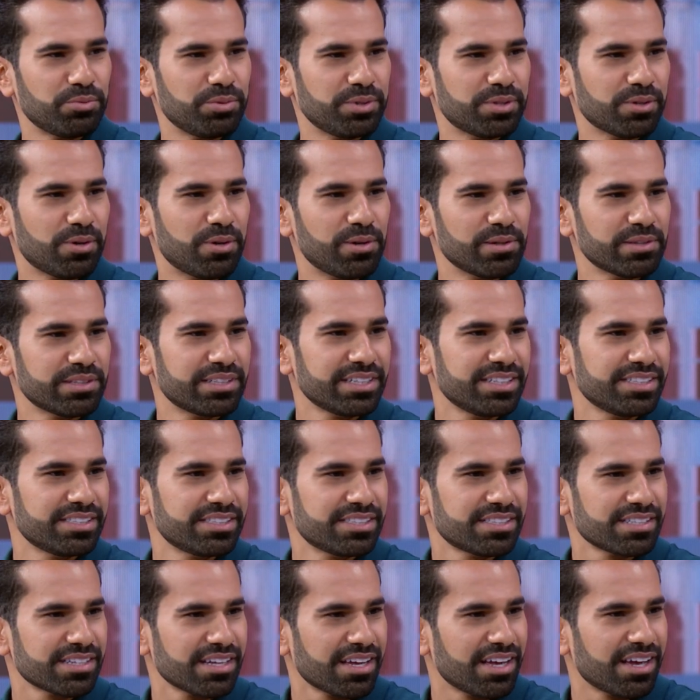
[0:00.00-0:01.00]
with all
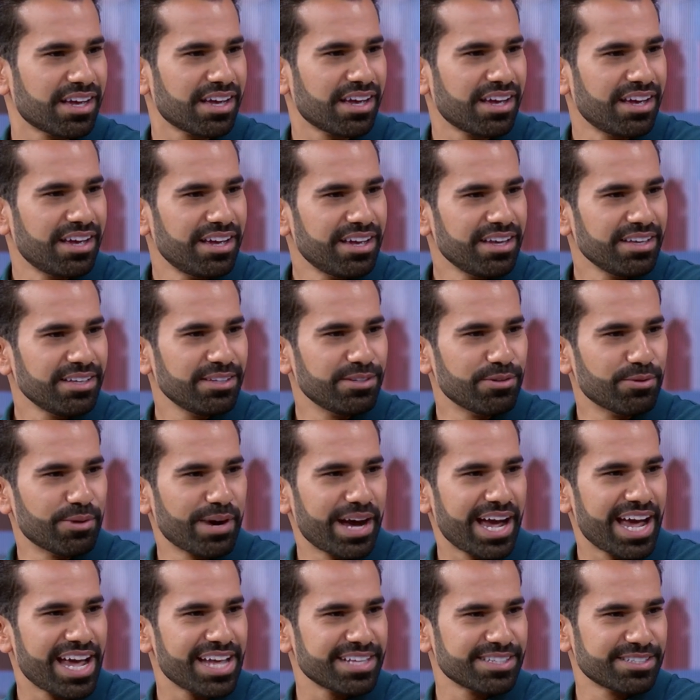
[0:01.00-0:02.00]
these, you know,
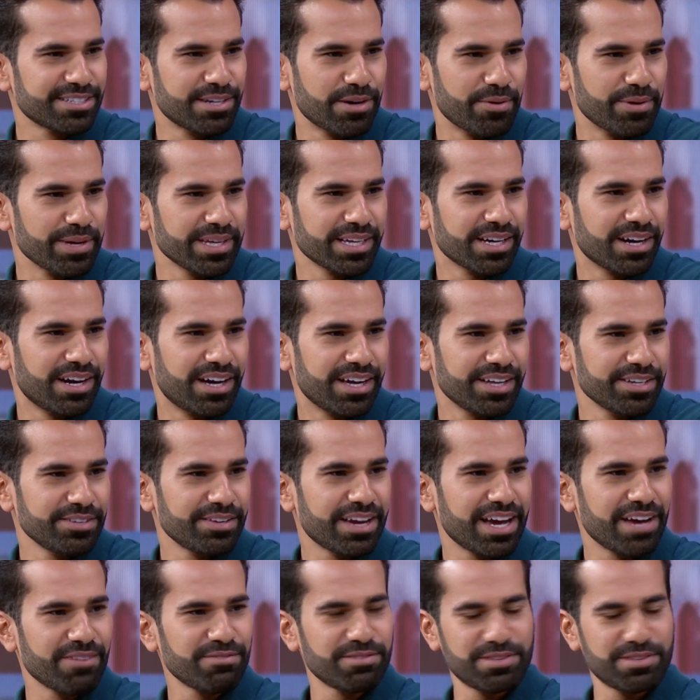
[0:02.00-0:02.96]
ads going on. You have